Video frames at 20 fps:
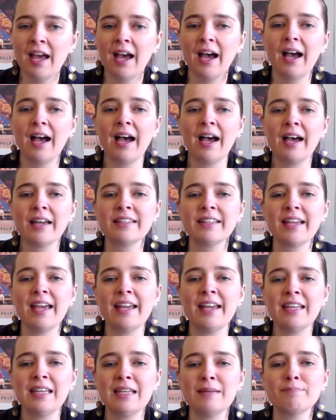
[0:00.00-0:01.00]
and
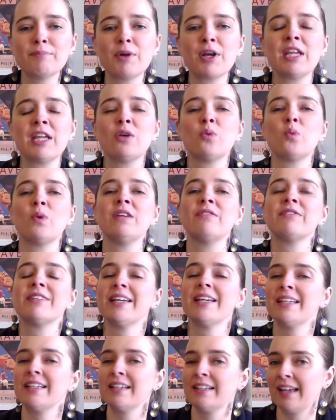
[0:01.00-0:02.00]
any money we've
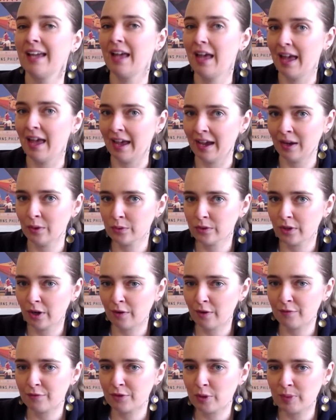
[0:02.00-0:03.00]
taken out
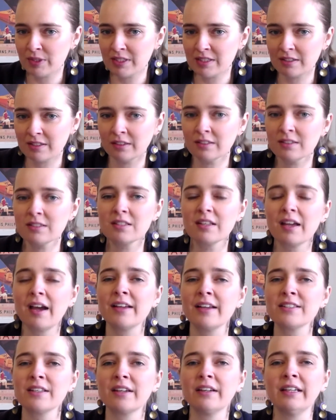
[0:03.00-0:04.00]
of the business
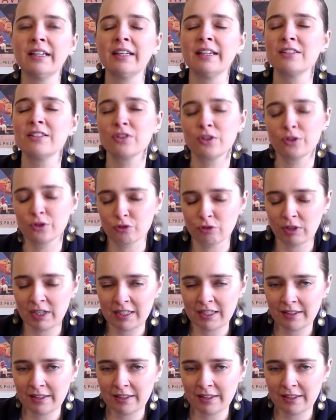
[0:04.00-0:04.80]
as a sole trader.